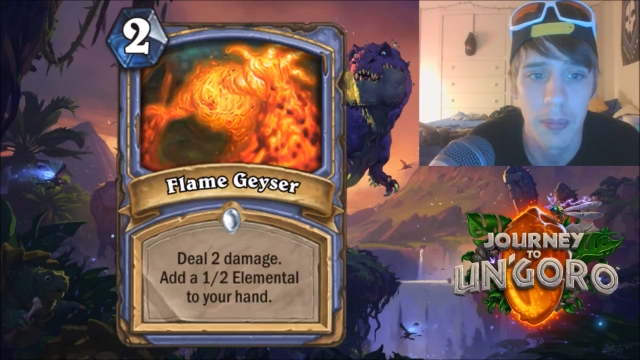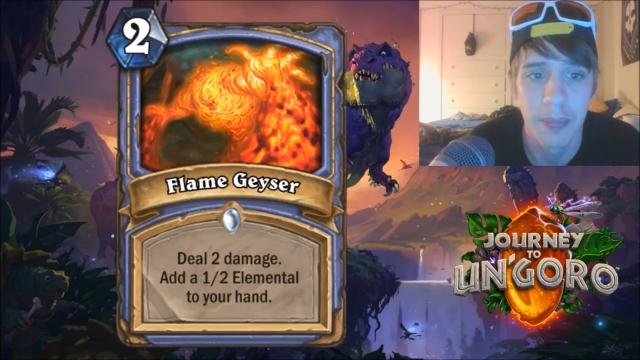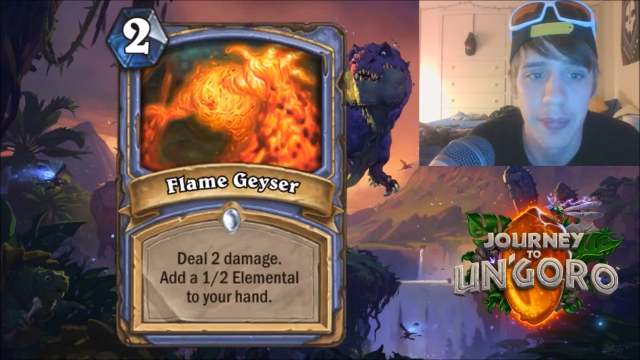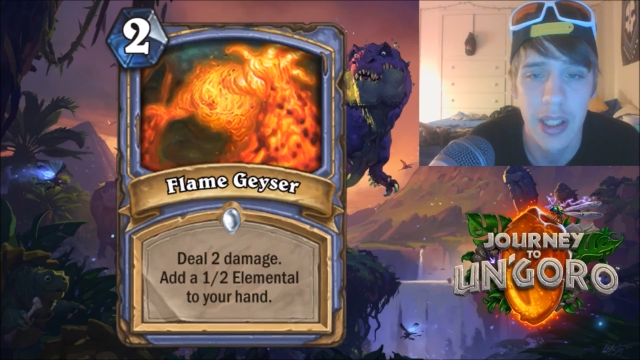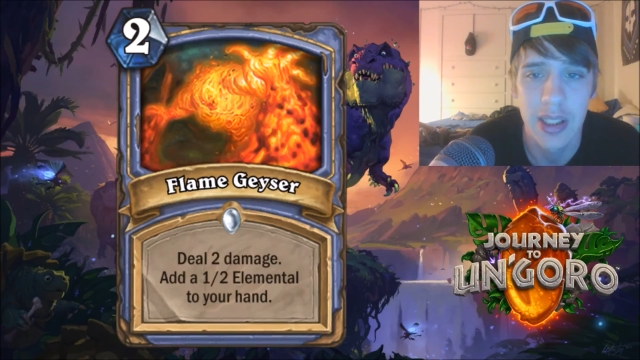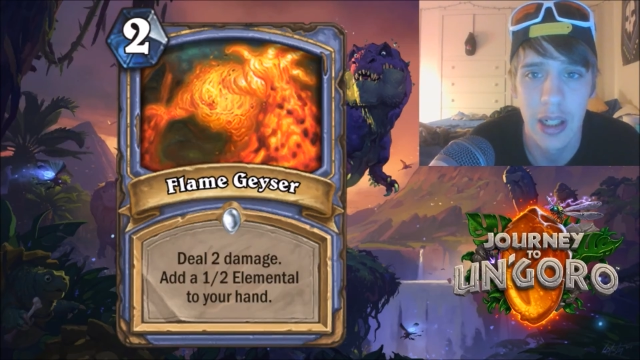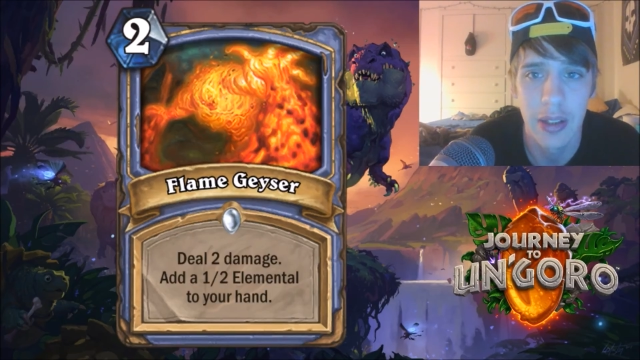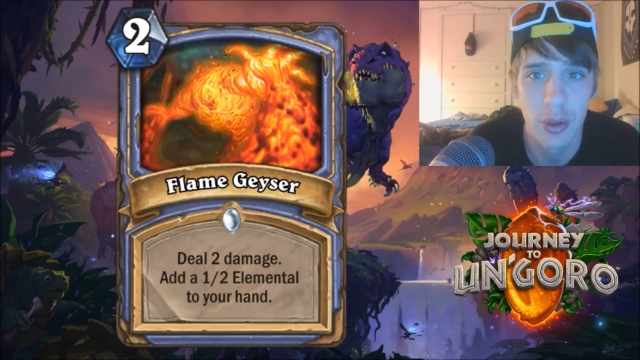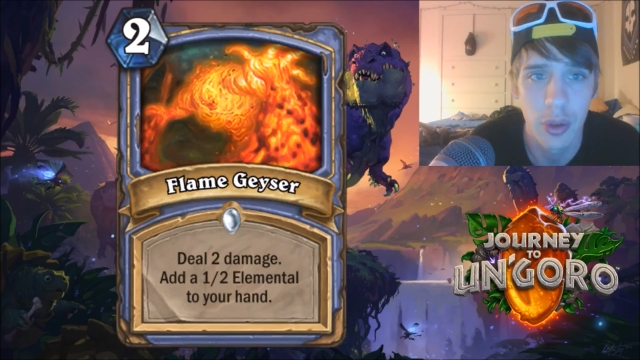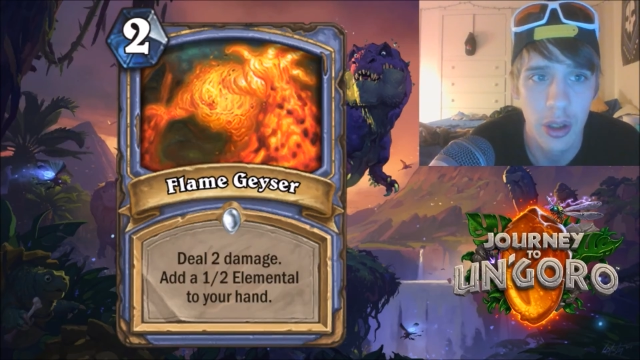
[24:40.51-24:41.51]
it's not
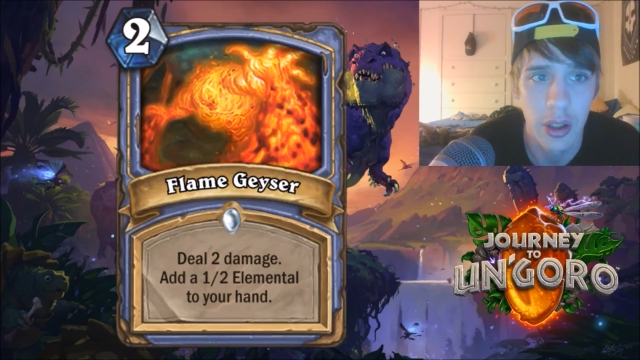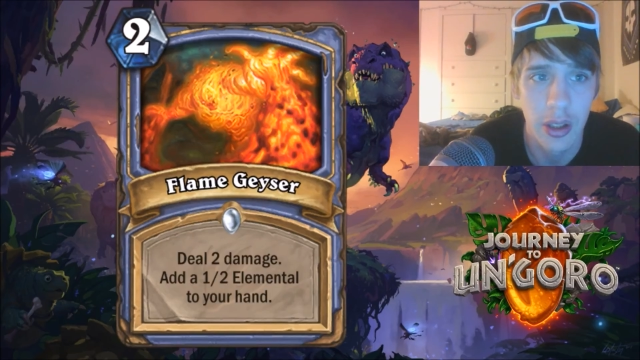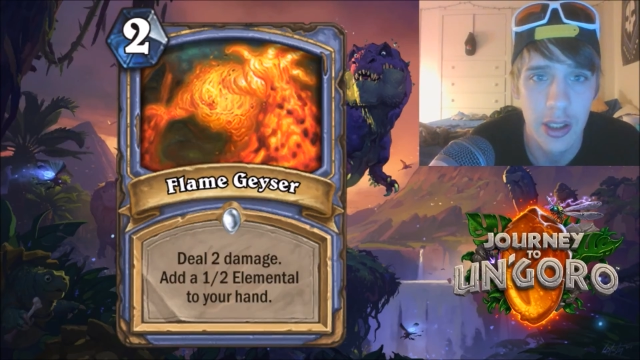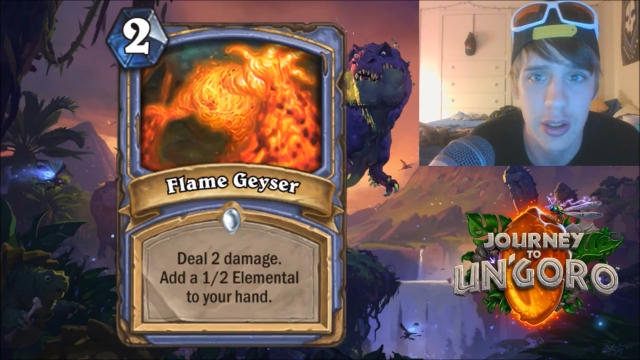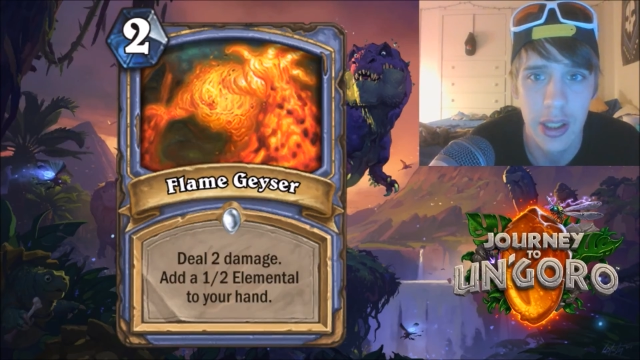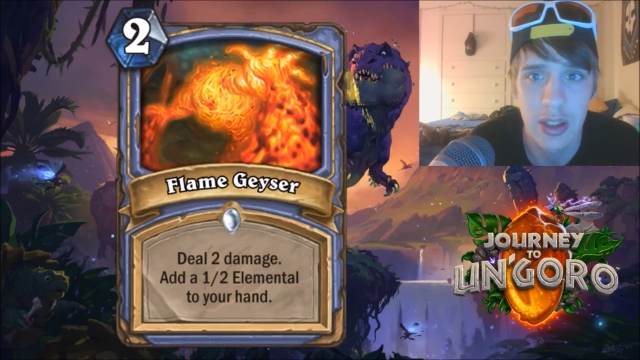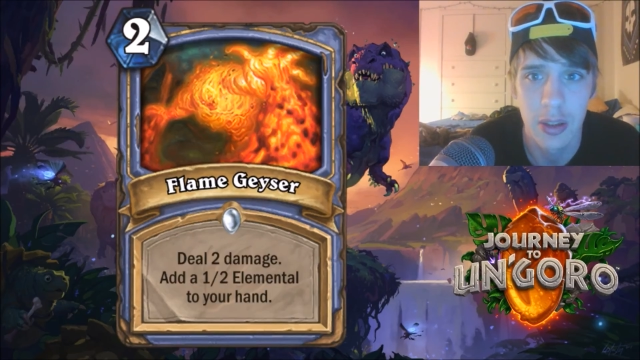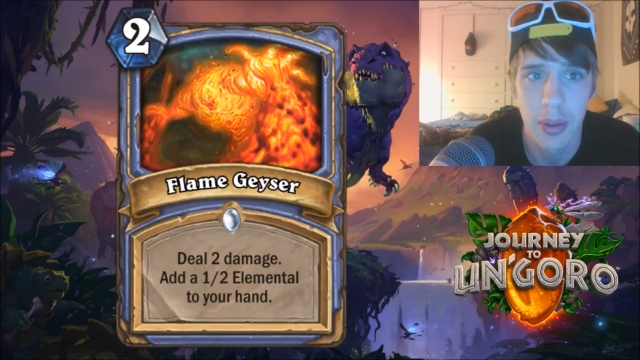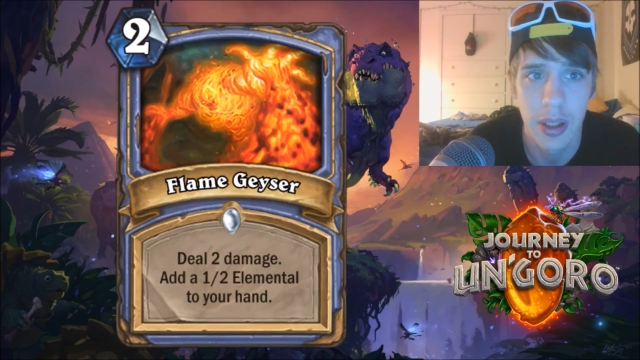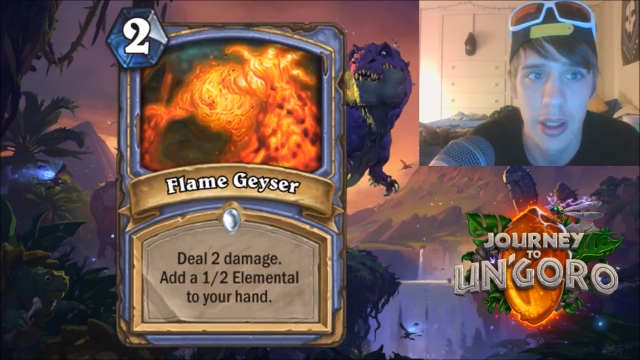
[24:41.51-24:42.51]
too good unless you guys are
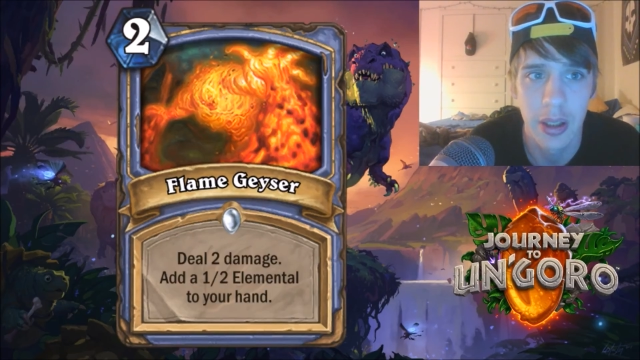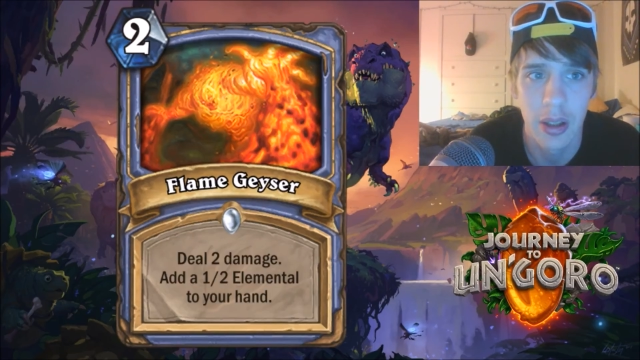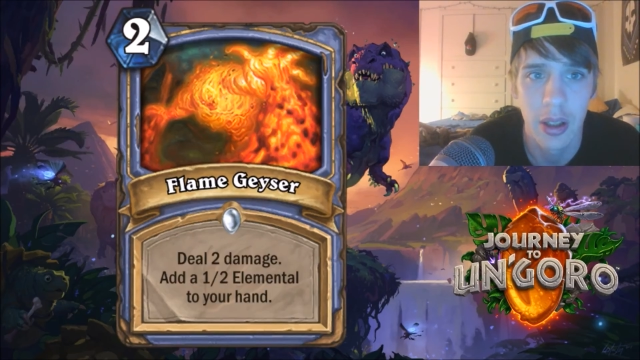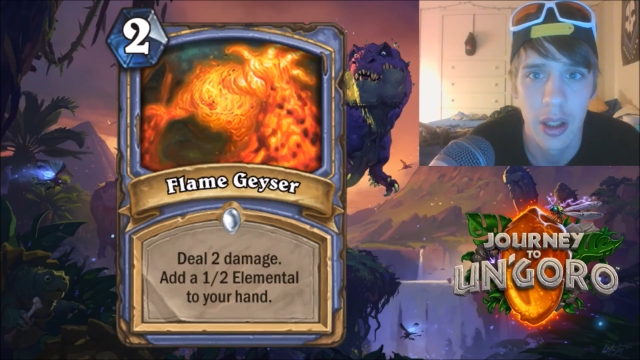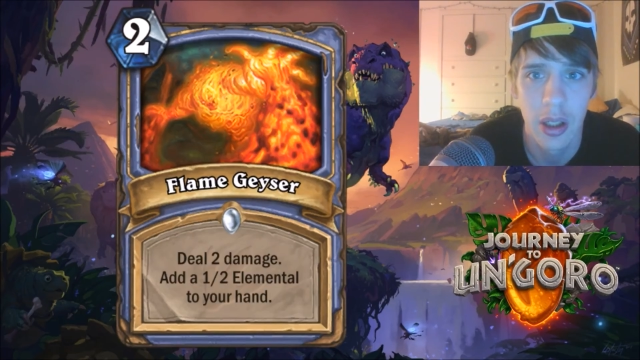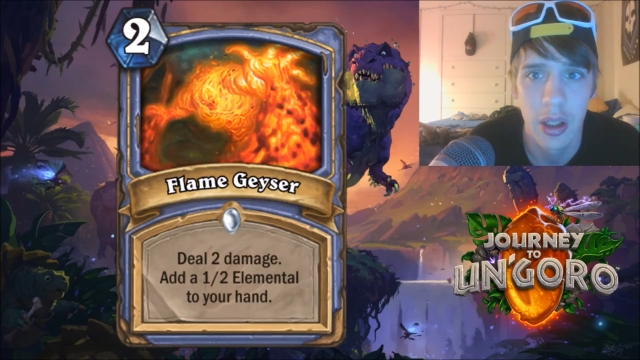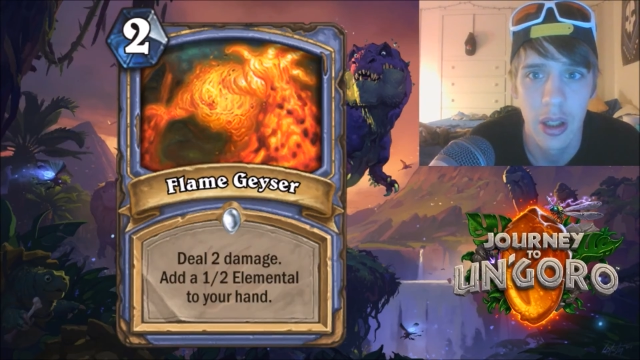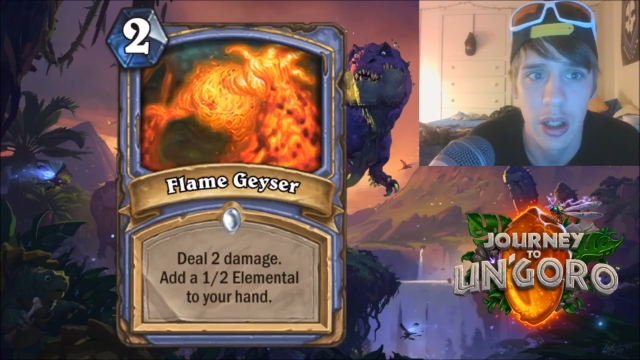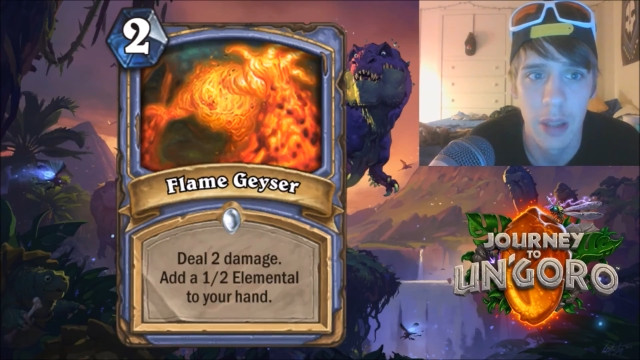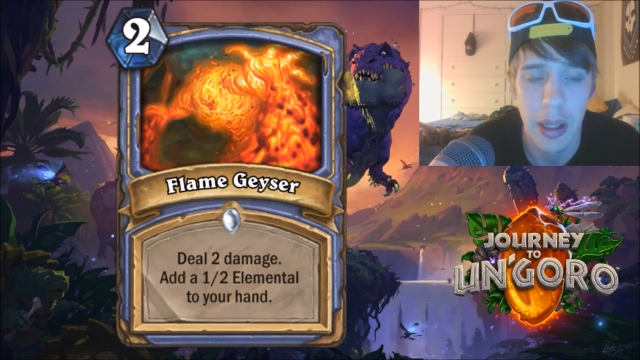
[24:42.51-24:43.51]
playing
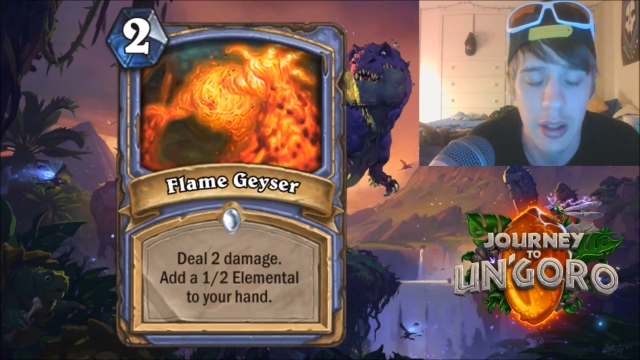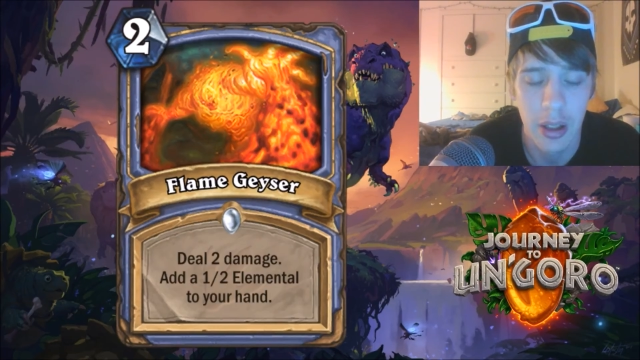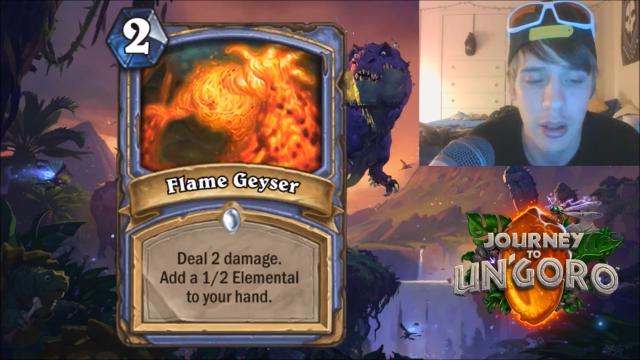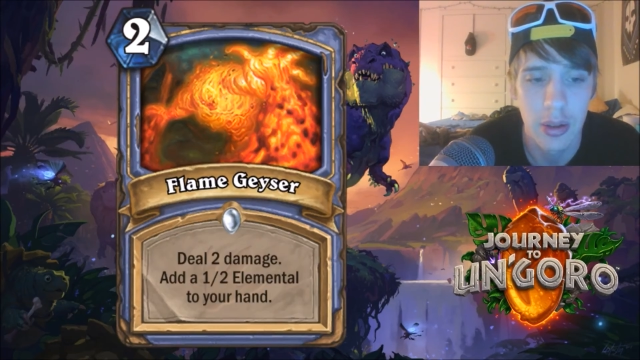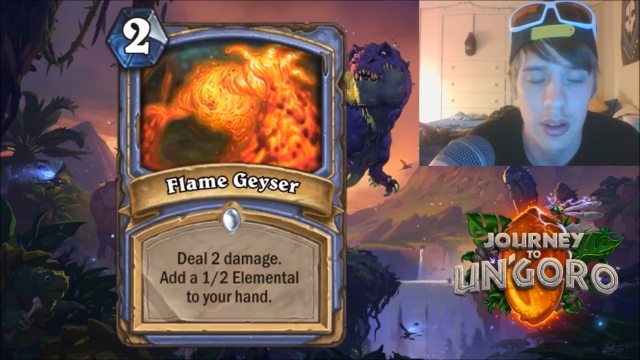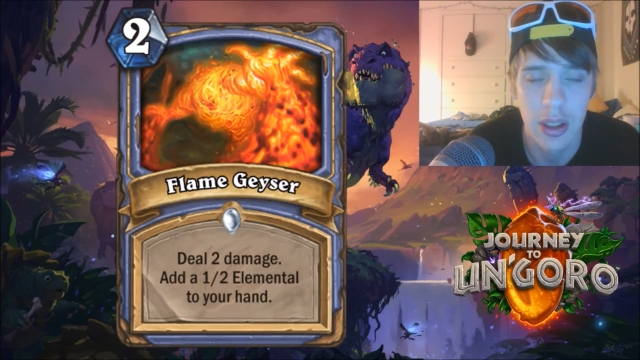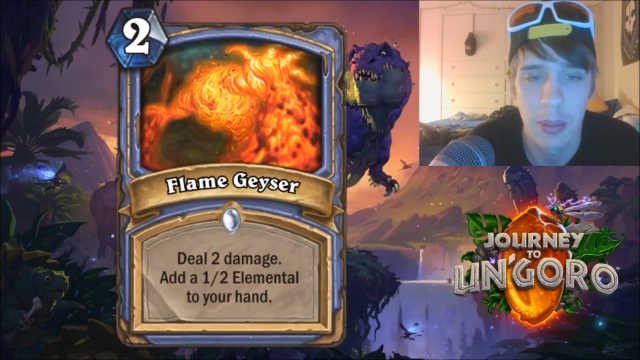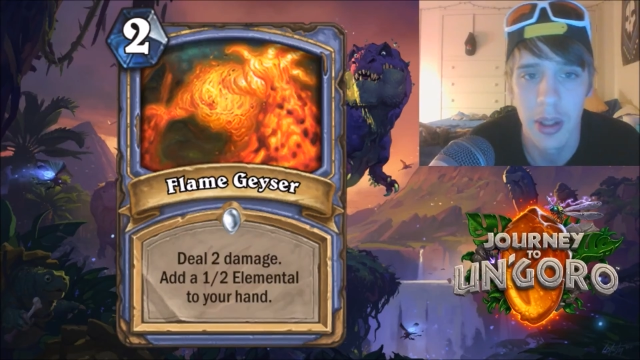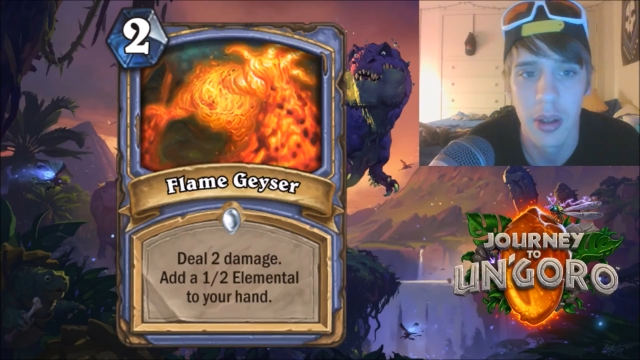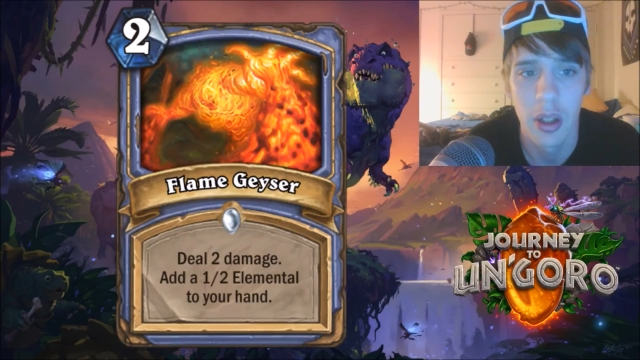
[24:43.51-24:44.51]
Malygos or
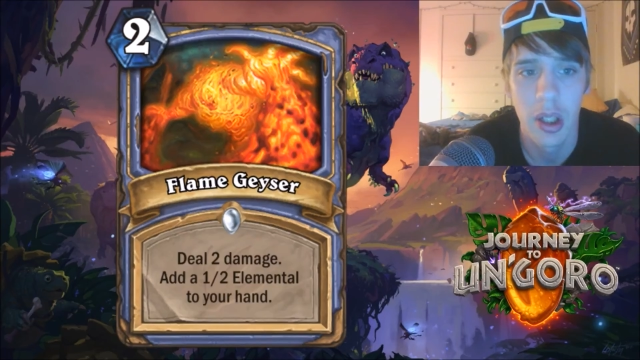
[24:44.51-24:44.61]
something.